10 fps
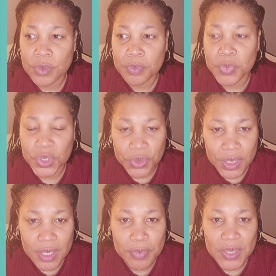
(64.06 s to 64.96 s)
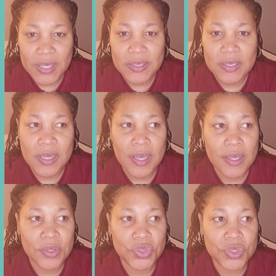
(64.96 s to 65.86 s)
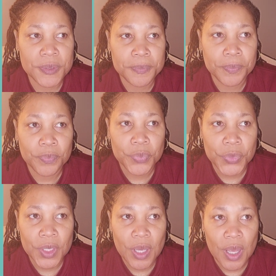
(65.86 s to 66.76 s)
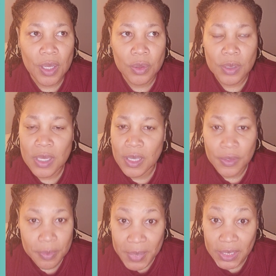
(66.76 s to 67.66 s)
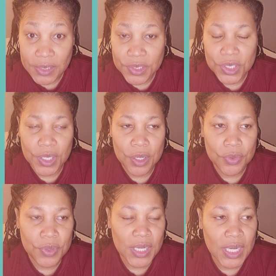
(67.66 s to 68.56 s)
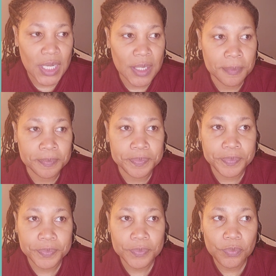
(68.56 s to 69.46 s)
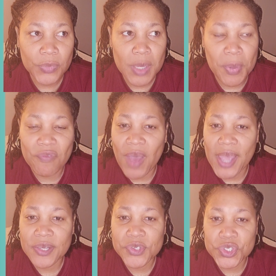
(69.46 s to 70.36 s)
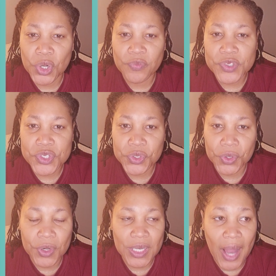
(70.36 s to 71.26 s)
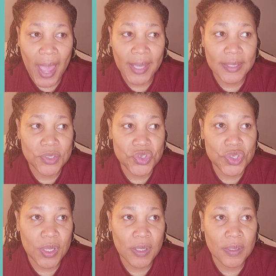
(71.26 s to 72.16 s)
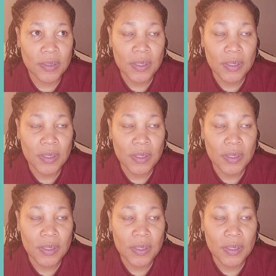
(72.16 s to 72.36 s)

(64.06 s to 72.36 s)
building a business in the military, providing service to your clients, and